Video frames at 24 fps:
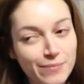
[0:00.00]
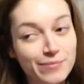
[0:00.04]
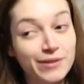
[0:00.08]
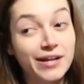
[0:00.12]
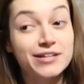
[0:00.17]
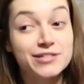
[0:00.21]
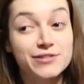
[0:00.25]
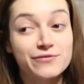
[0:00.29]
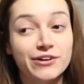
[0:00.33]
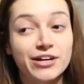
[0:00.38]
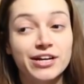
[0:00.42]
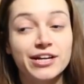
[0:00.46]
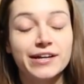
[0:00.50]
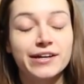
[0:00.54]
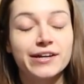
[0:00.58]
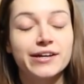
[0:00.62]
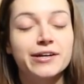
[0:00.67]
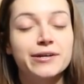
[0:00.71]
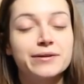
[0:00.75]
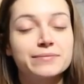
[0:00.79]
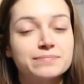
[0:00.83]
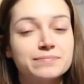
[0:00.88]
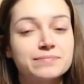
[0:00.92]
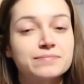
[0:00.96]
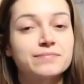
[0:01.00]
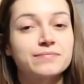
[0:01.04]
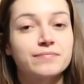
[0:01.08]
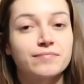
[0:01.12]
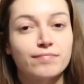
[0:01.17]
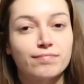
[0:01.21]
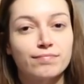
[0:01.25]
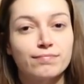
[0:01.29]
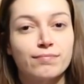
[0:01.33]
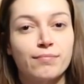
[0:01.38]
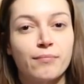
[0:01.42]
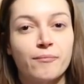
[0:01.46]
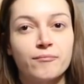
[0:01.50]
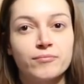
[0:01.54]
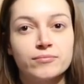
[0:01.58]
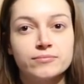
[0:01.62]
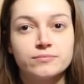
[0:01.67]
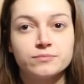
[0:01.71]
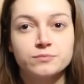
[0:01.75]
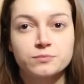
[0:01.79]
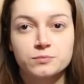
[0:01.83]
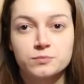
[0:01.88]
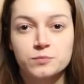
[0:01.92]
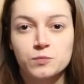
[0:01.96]
That's very good. All right, so
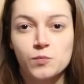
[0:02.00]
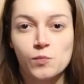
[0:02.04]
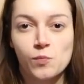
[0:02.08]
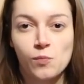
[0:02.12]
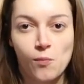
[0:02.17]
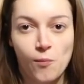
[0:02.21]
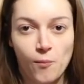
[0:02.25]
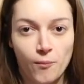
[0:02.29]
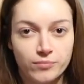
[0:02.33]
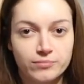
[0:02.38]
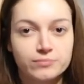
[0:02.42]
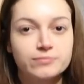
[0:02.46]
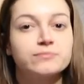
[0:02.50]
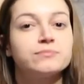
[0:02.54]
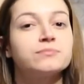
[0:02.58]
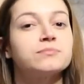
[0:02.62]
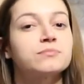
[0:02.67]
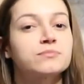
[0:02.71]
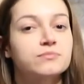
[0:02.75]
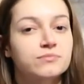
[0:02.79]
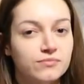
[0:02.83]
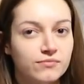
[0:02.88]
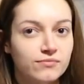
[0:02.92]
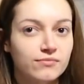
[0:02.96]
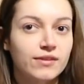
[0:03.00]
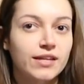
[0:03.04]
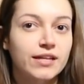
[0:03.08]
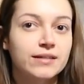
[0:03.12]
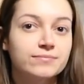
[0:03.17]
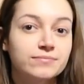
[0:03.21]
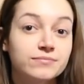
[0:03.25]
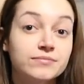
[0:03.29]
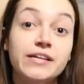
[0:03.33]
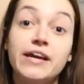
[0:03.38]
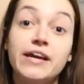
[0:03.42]
that's a nice quick lunch